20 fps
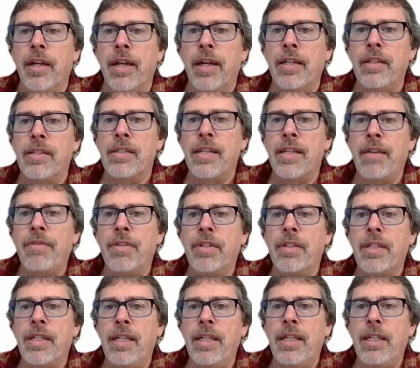And
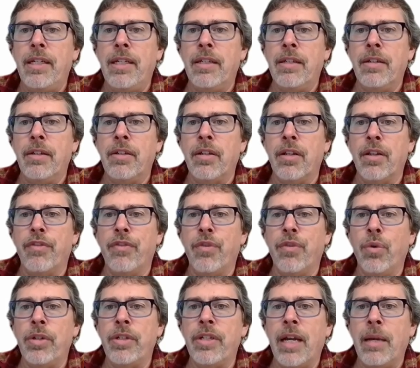17 to the
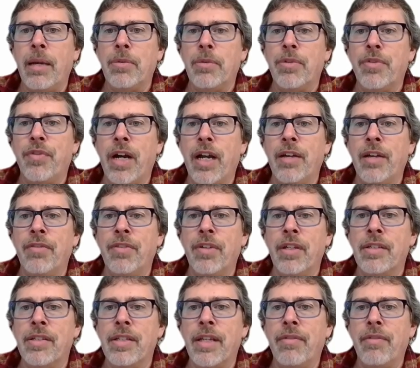4 times 5
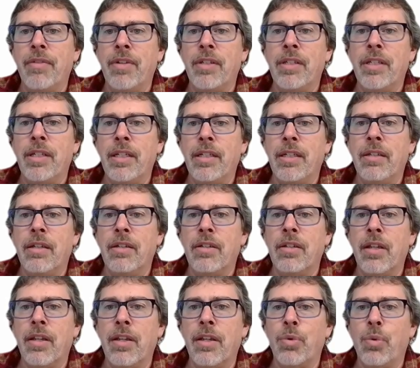is 17
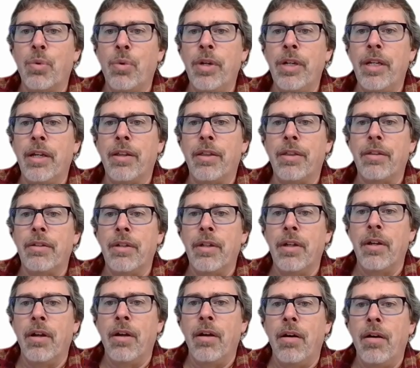to the 20th,
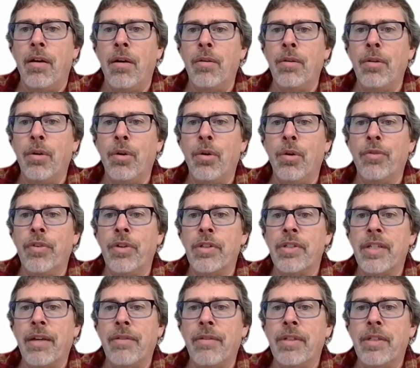all over
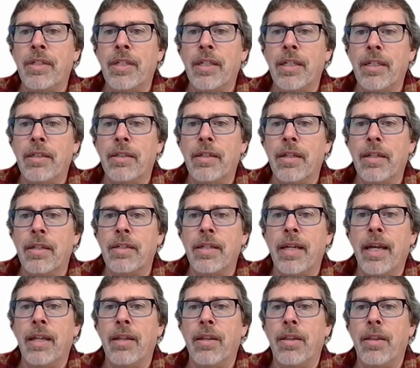17 to the
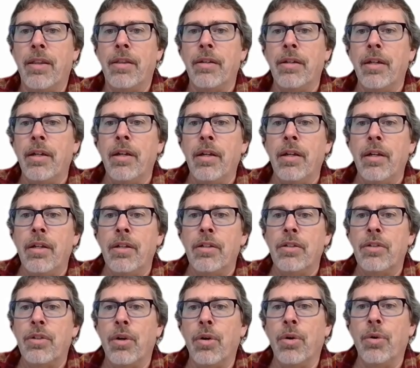10th.
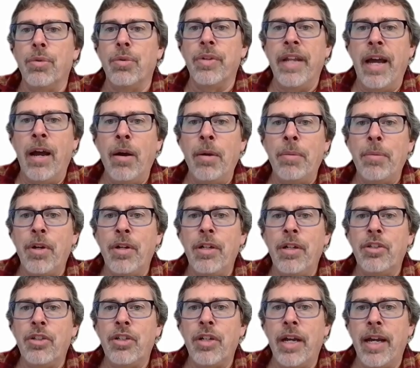So now I'm going to
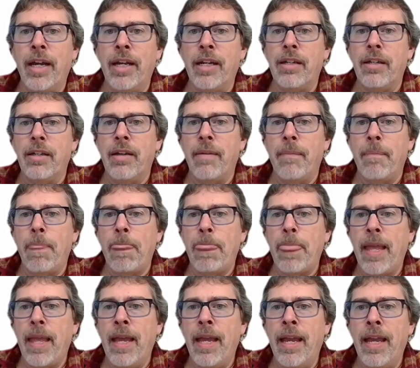check,
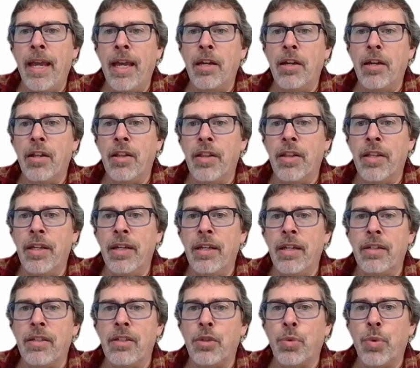and
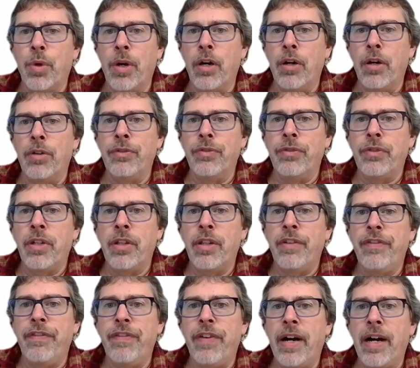this 12 to
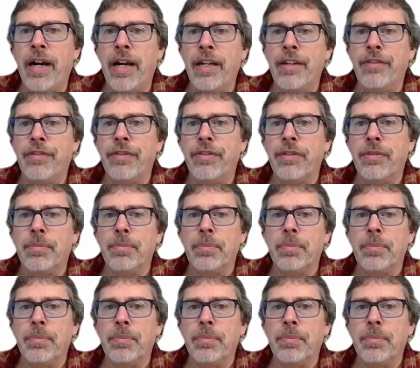the 5